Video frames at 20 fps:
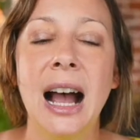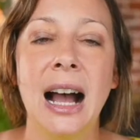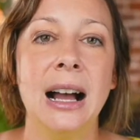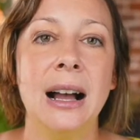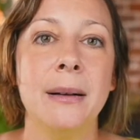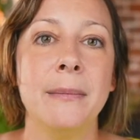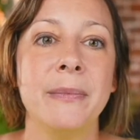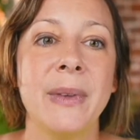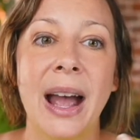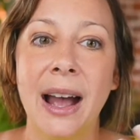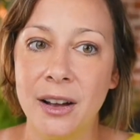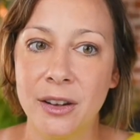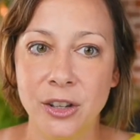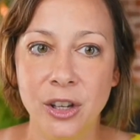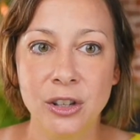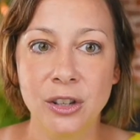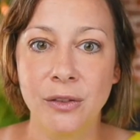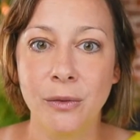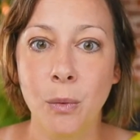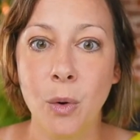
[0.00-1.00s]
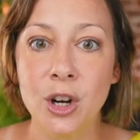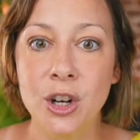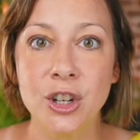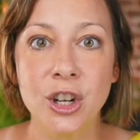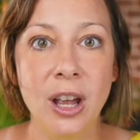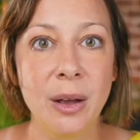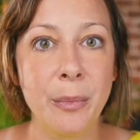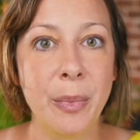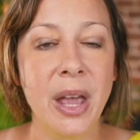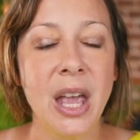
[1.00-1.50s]
houses of
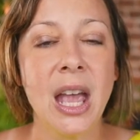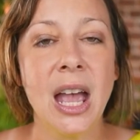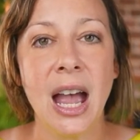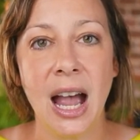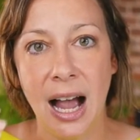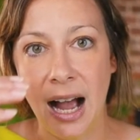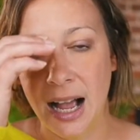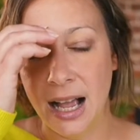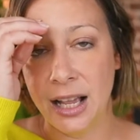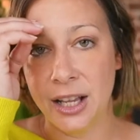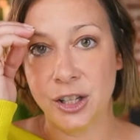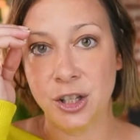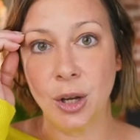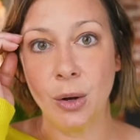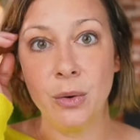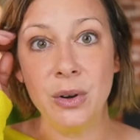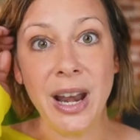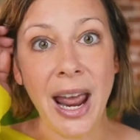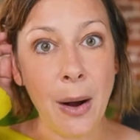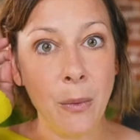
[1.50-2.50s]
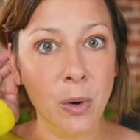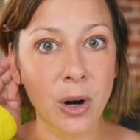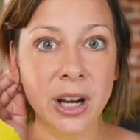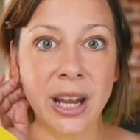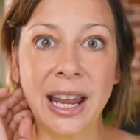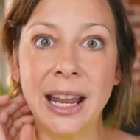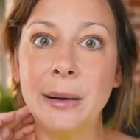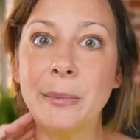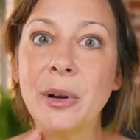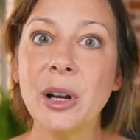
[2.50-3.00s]
worship. So network
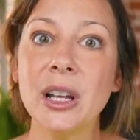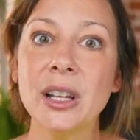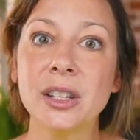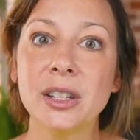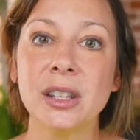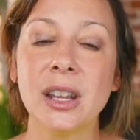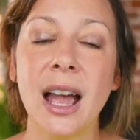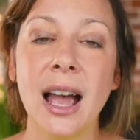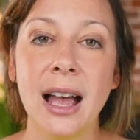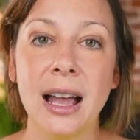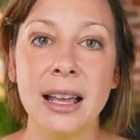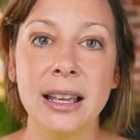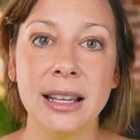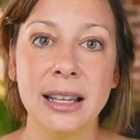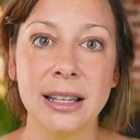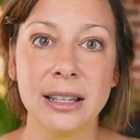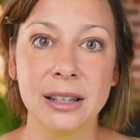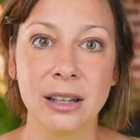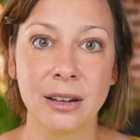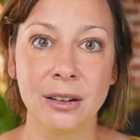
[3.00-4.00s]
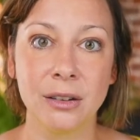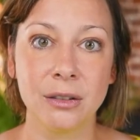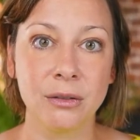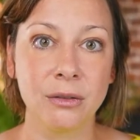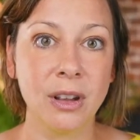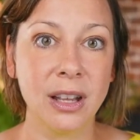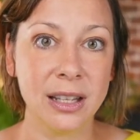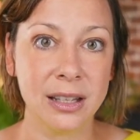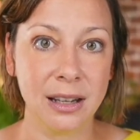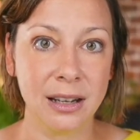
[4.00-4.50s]
cameras is
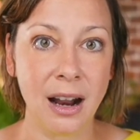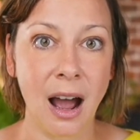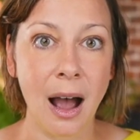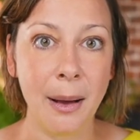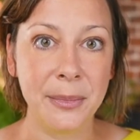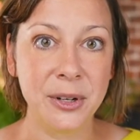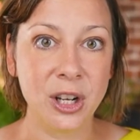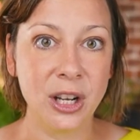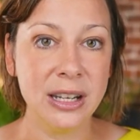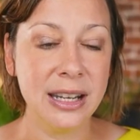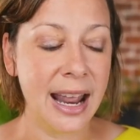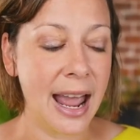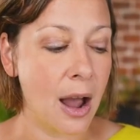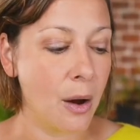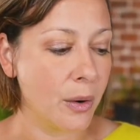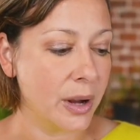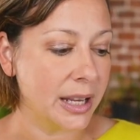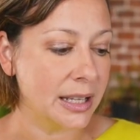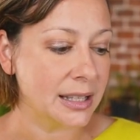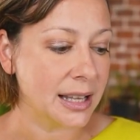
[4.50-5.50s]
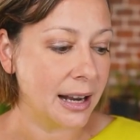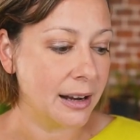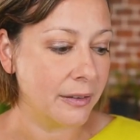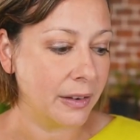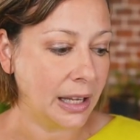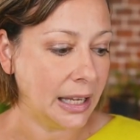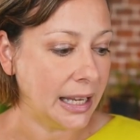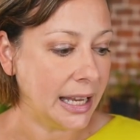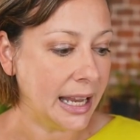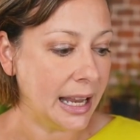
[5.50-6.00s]
an option now inside of
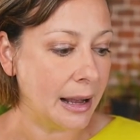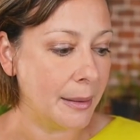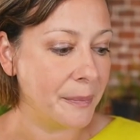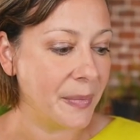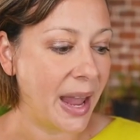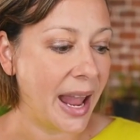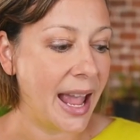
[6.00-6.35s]
Ecamm,